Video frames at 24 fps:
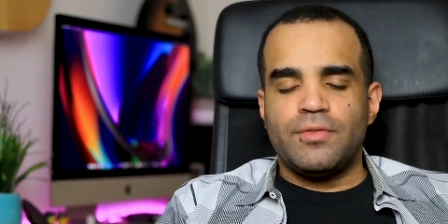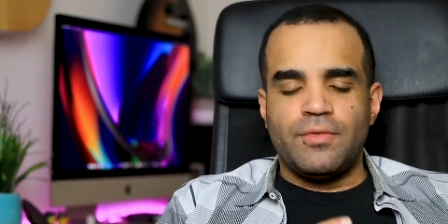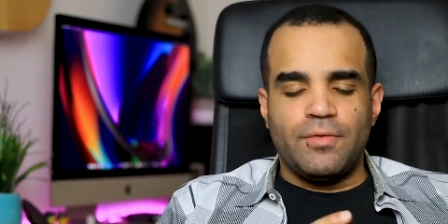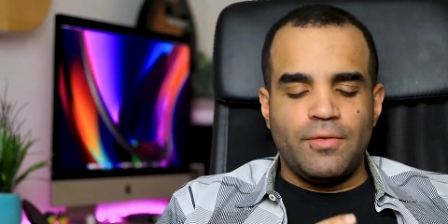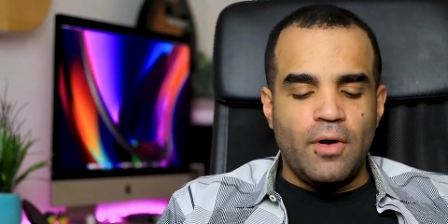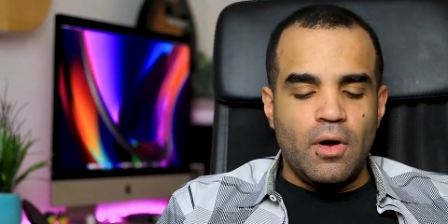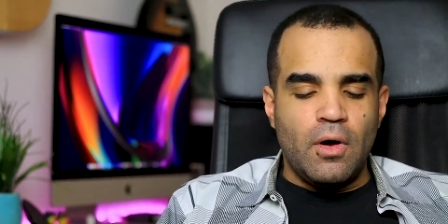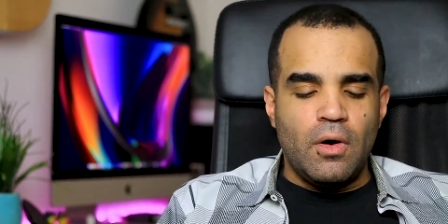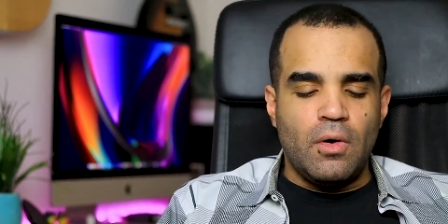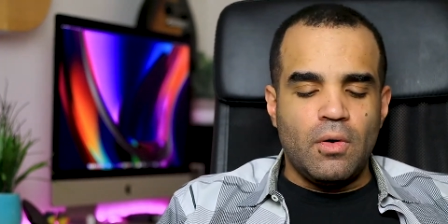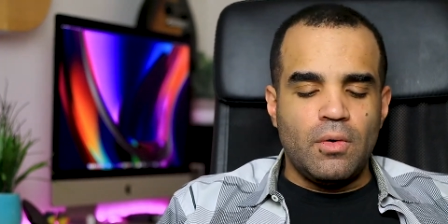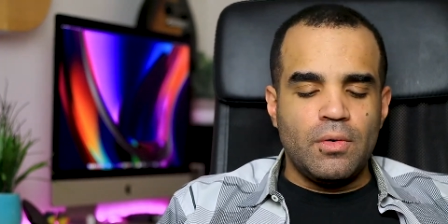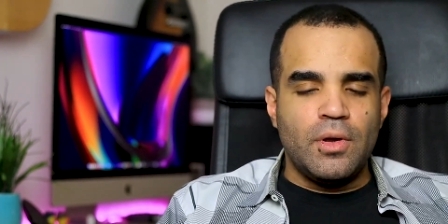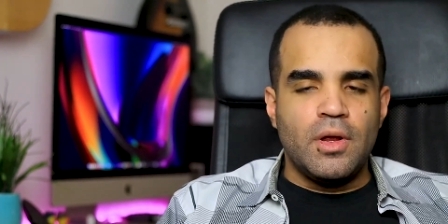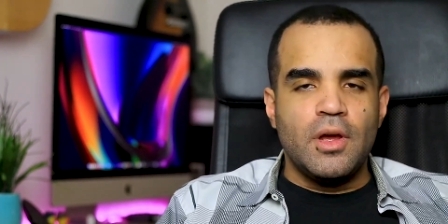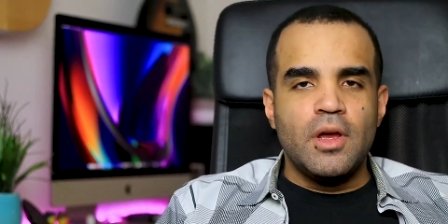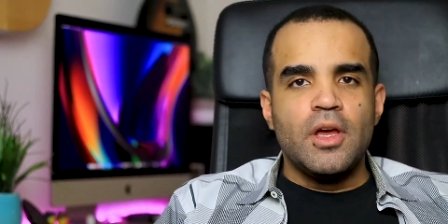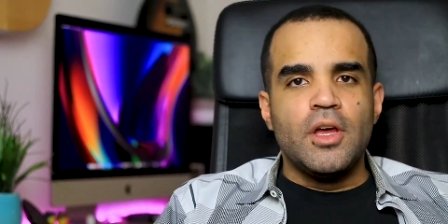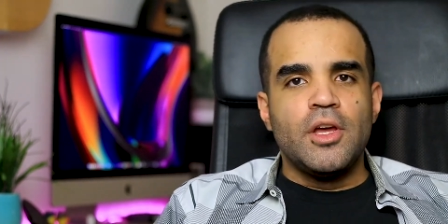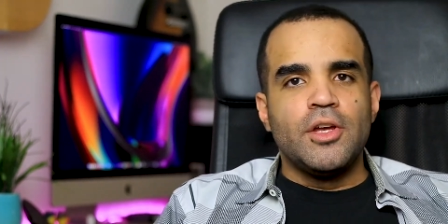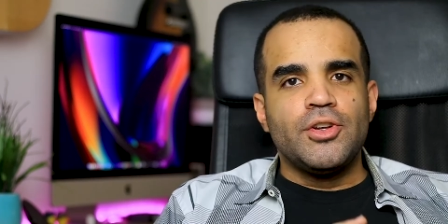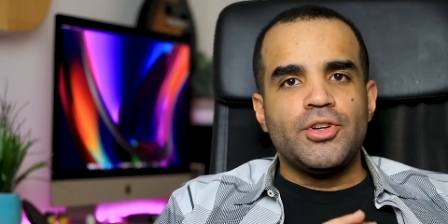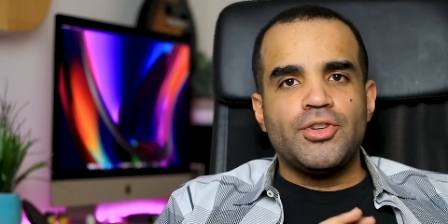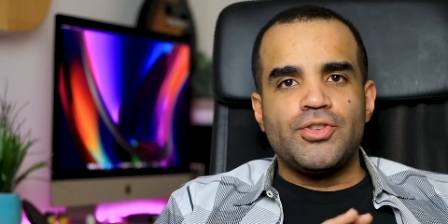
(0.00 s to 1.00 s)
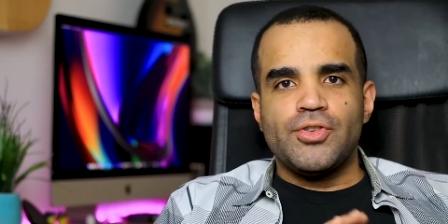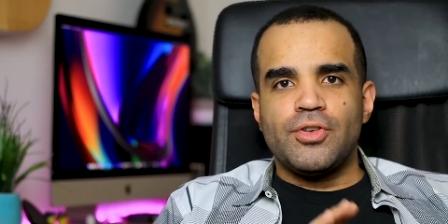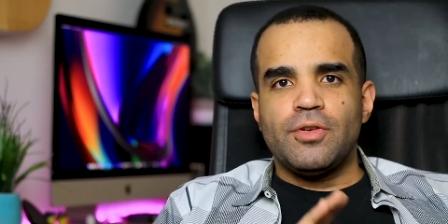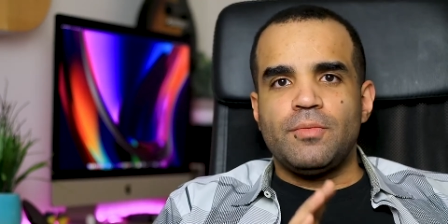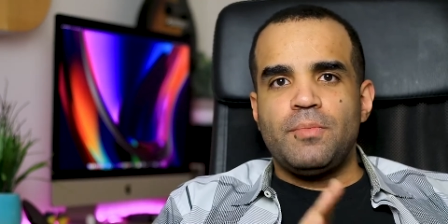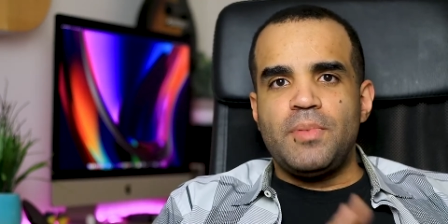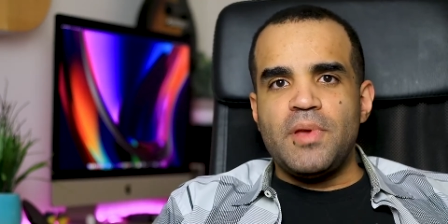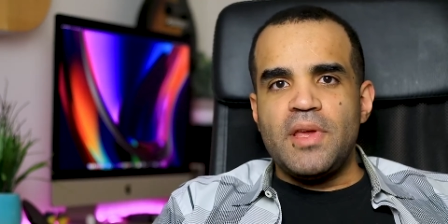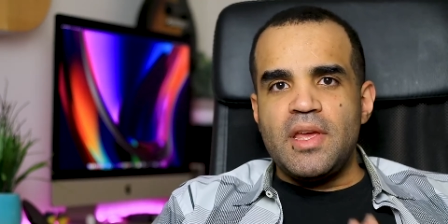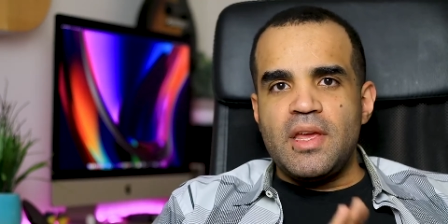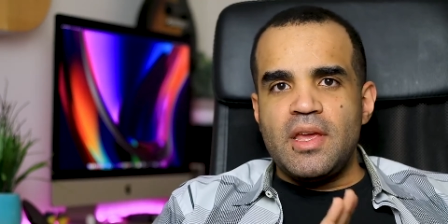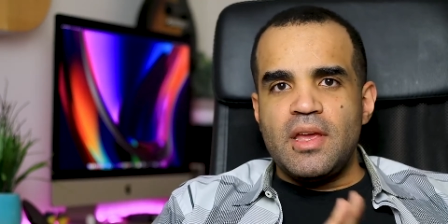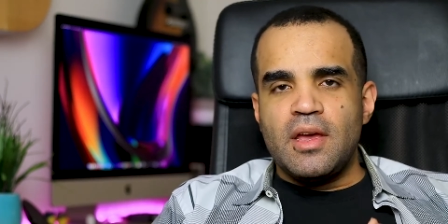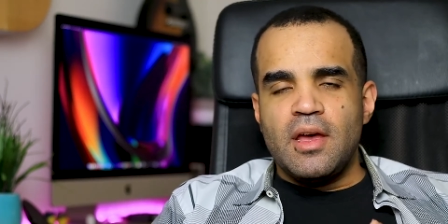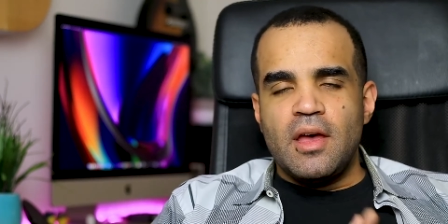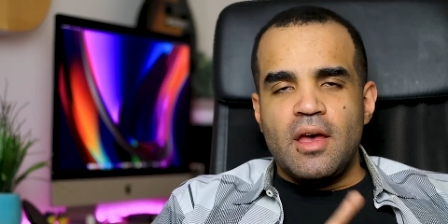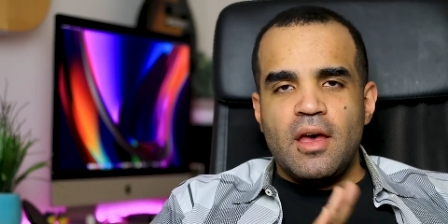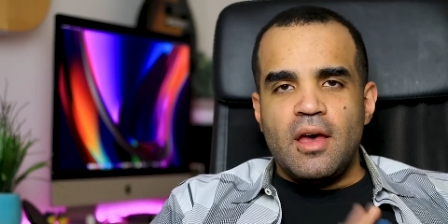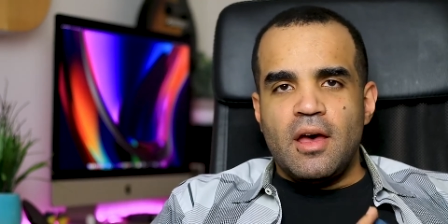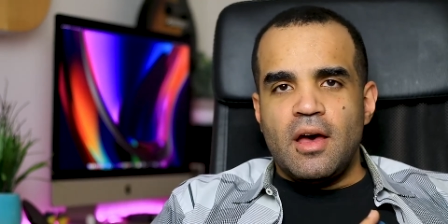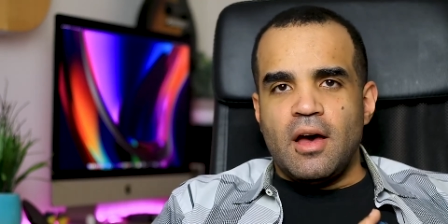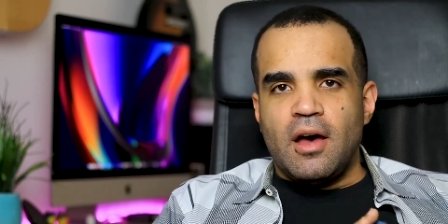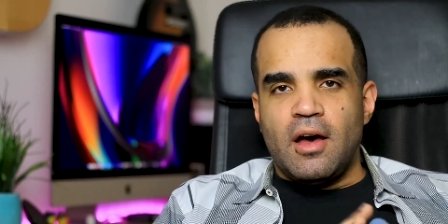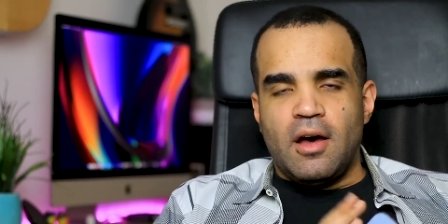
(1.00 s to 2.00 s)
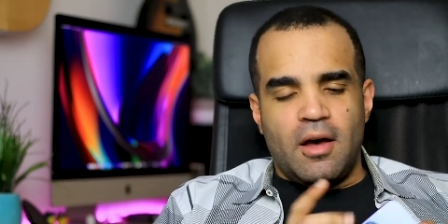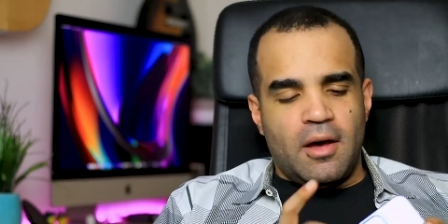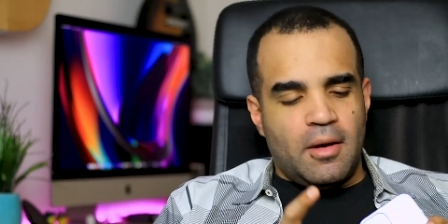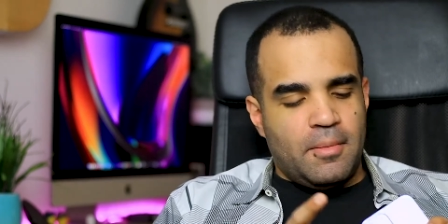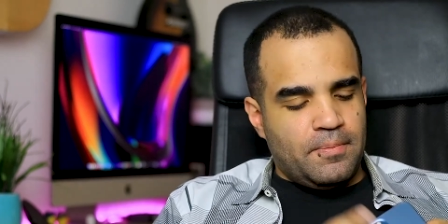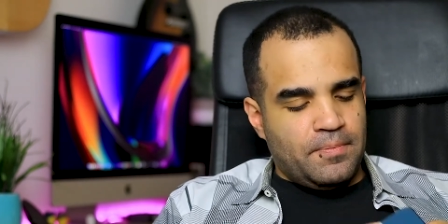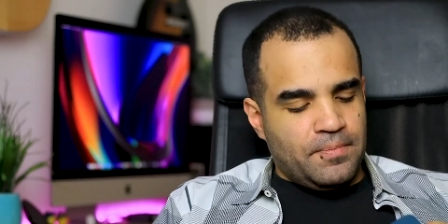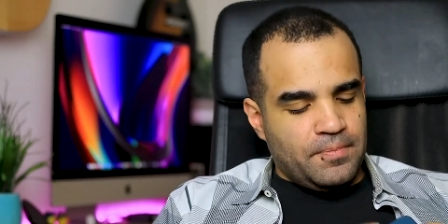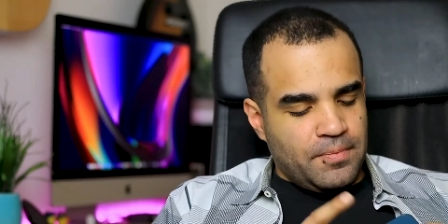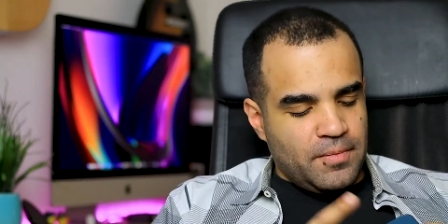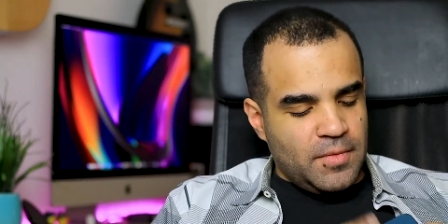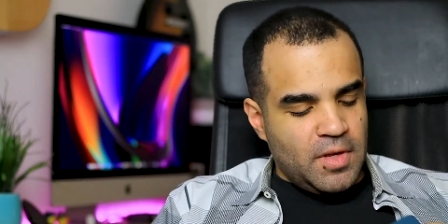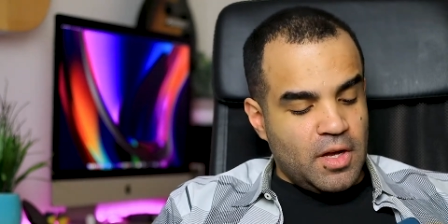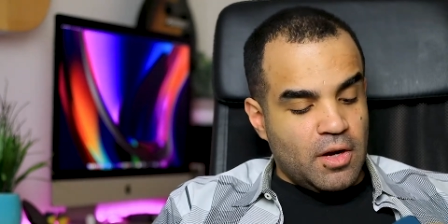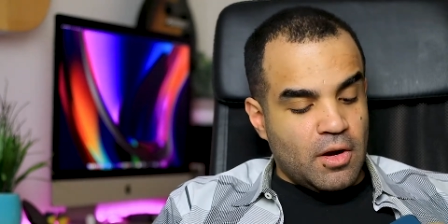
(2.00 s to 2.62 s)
phone should be just